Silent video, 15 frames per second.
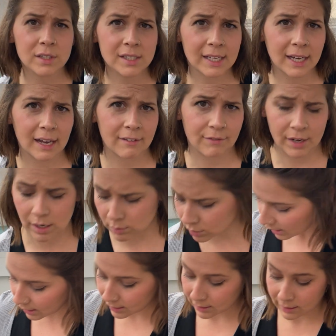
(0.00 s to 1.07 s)
thing I found
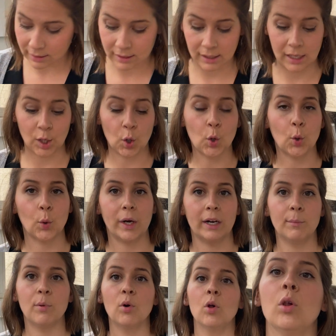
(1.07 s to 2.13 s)
is this
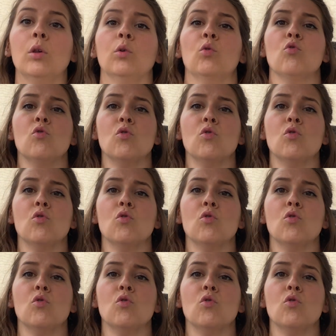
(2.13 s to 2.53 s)
incredible,